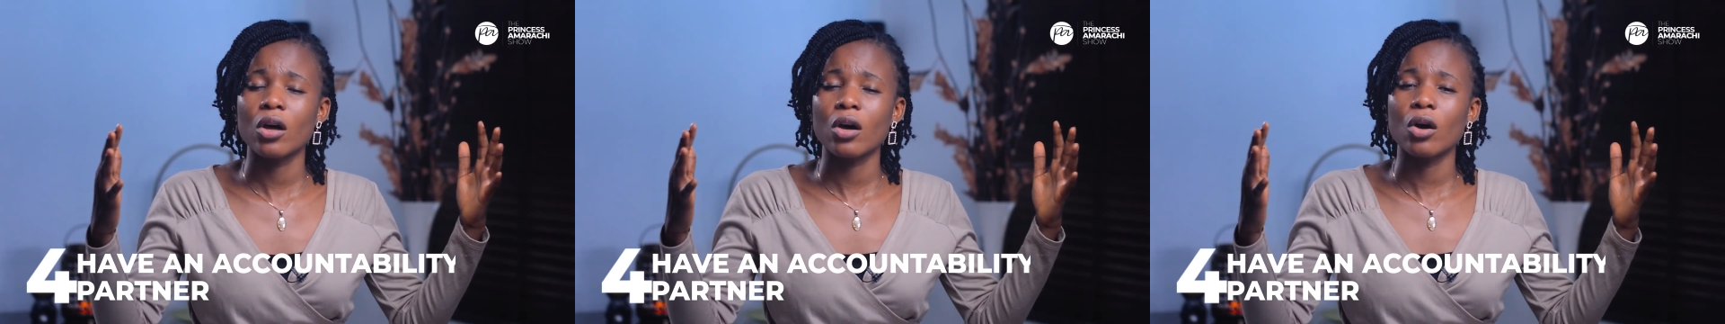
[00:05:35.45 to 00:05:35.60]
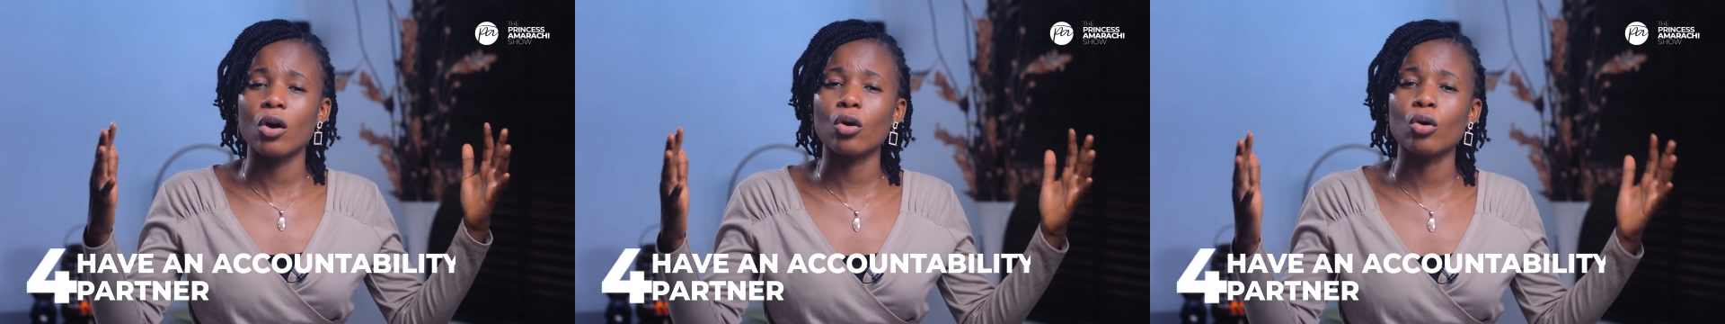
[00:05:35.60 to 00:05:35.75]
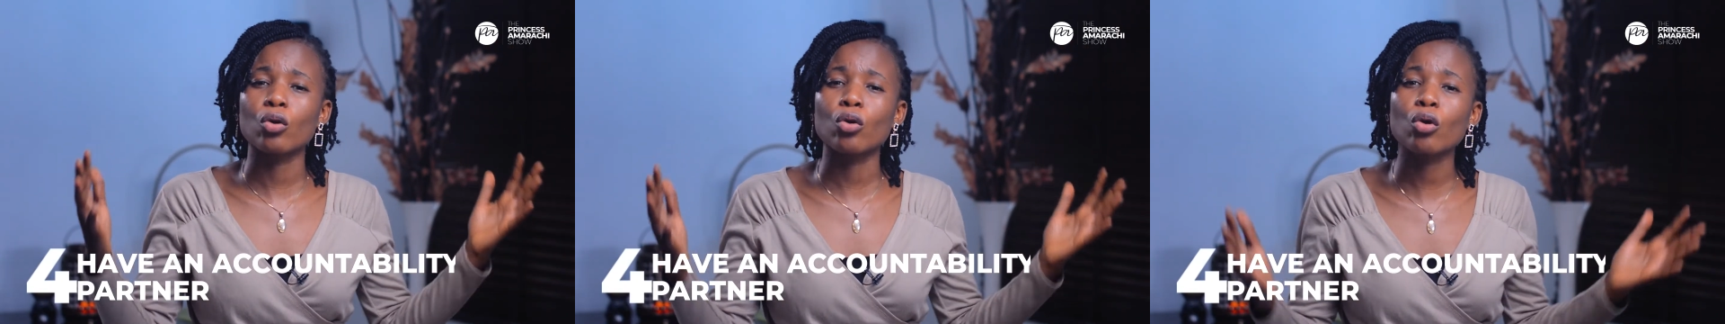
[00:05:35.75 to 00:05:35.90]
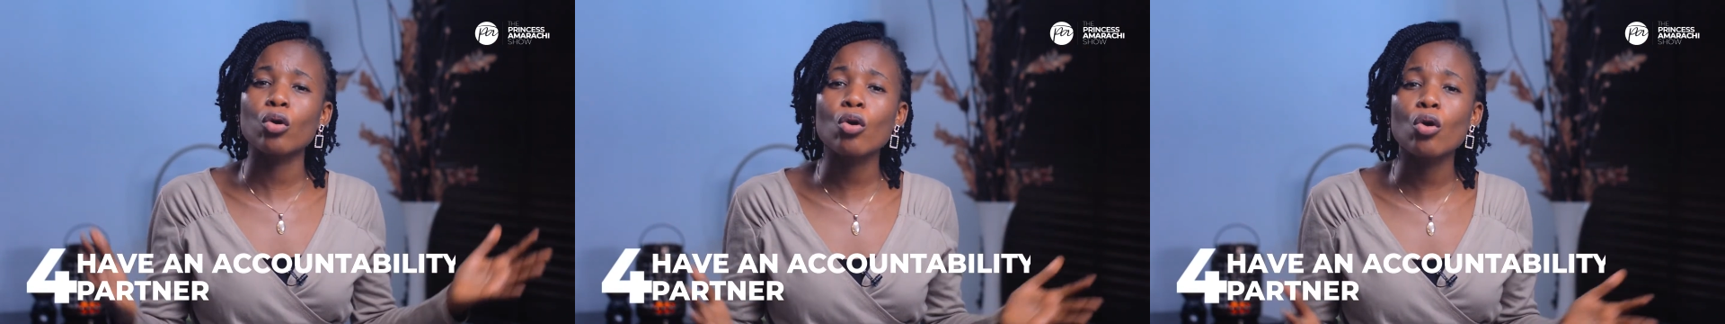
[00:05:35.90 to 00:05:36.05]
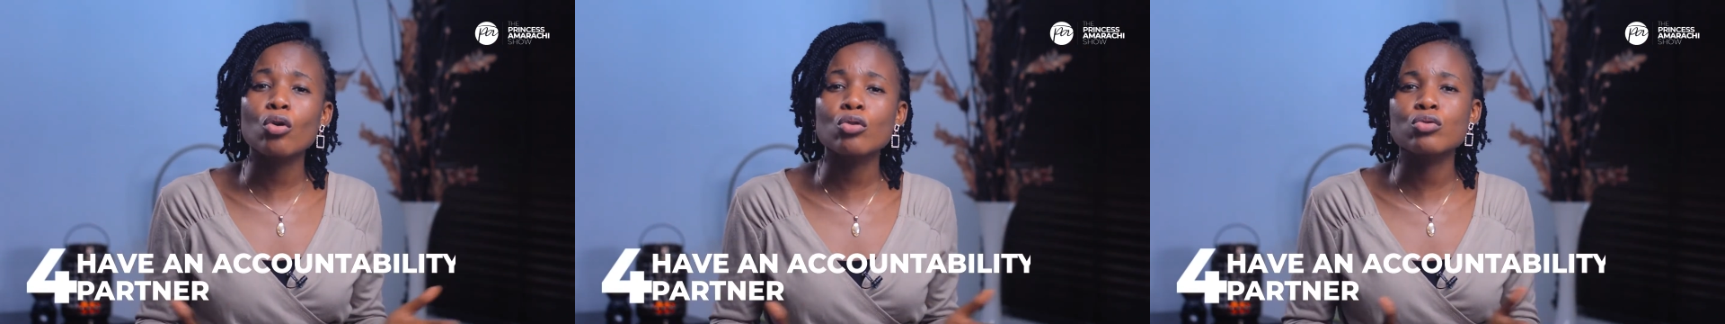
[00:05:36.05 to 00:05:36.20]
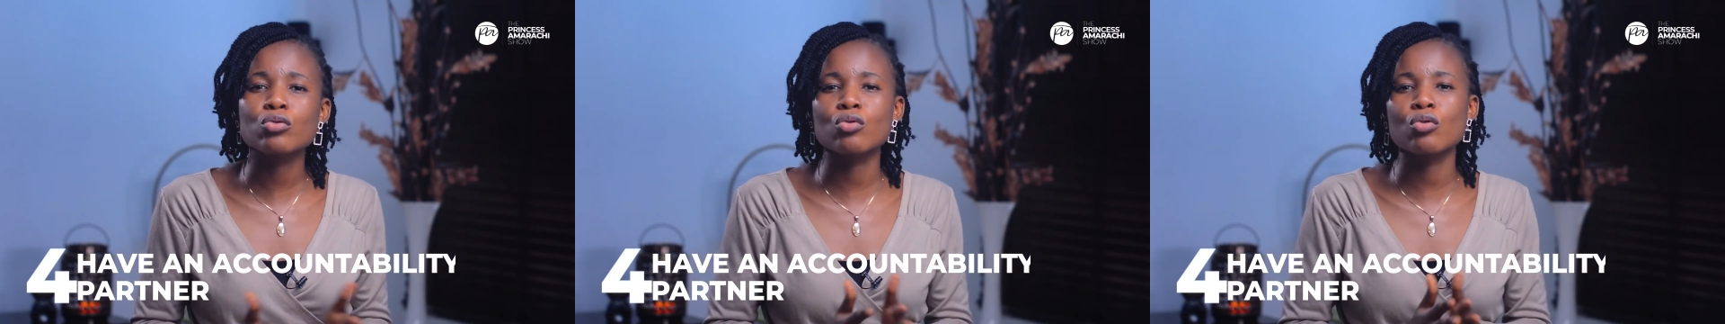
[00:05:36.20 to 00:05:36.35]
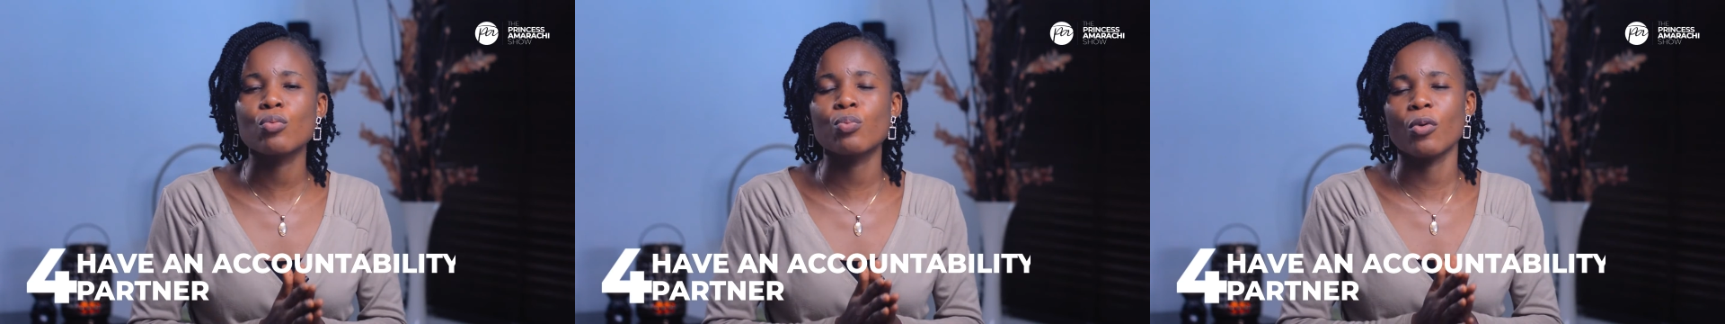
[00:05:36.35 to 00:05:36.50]
a close
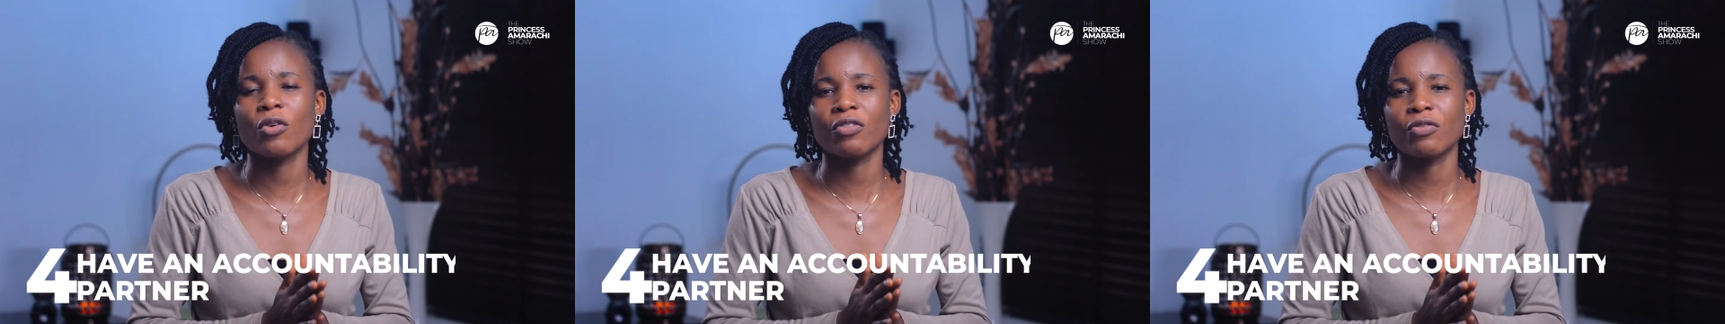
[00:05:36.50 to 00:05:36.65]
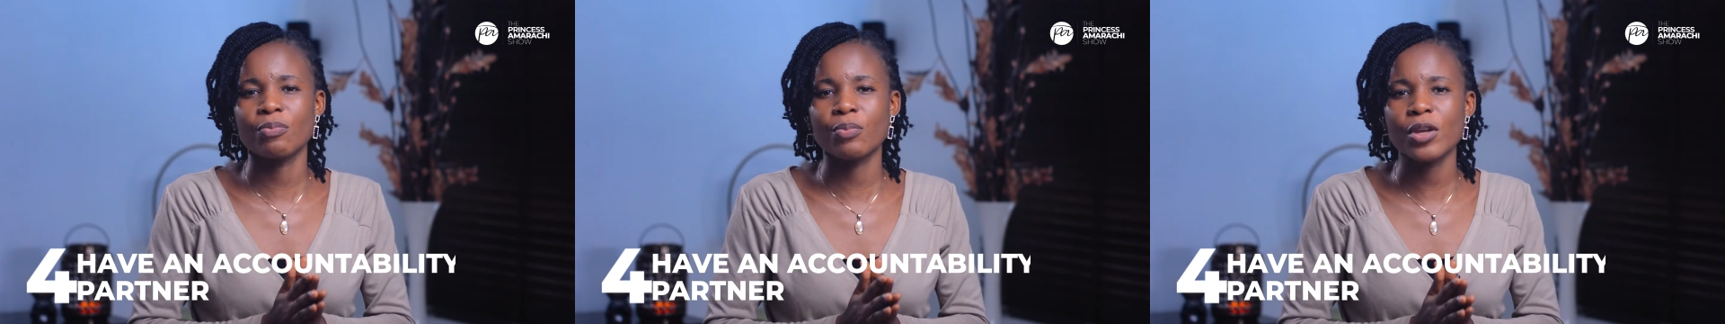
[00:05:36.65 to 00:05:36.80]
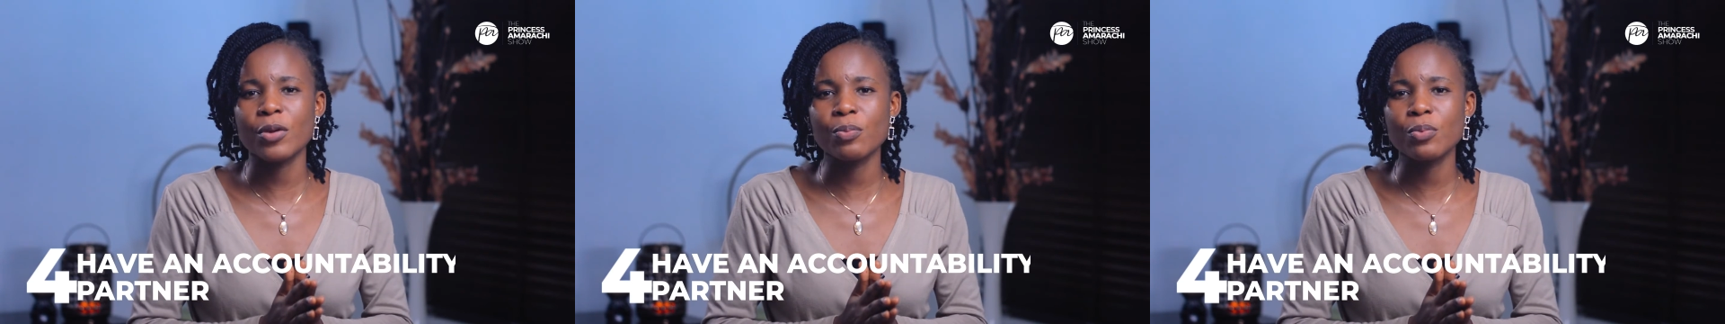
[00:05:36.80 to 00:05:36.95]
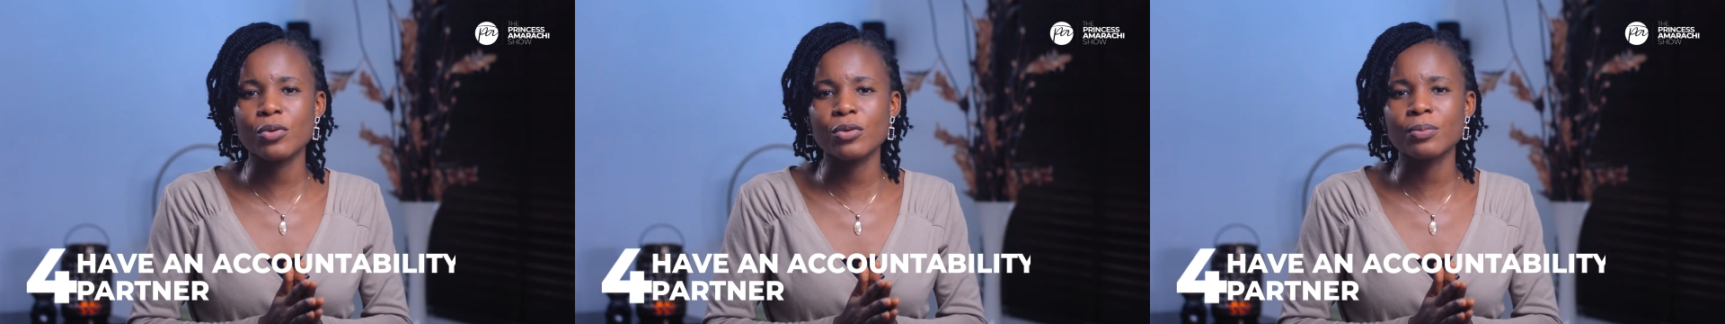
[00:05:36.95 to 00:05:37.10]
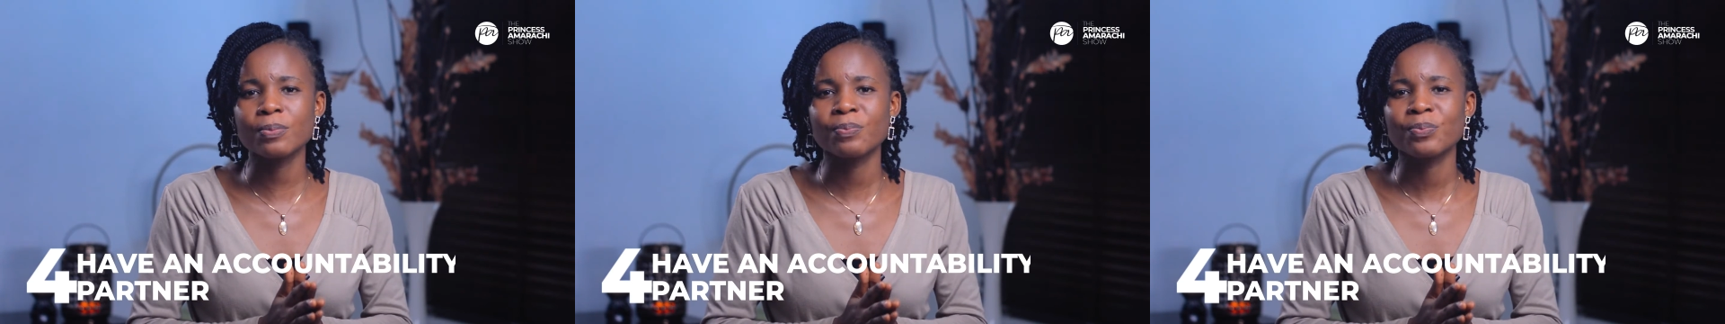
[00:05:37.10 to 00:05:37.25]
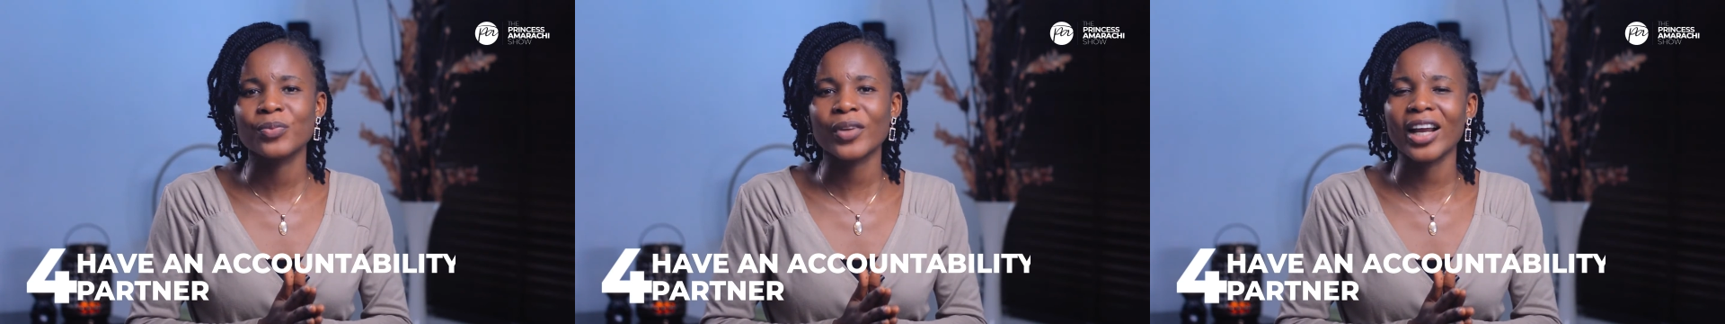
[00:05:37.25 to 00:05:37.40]
group of people,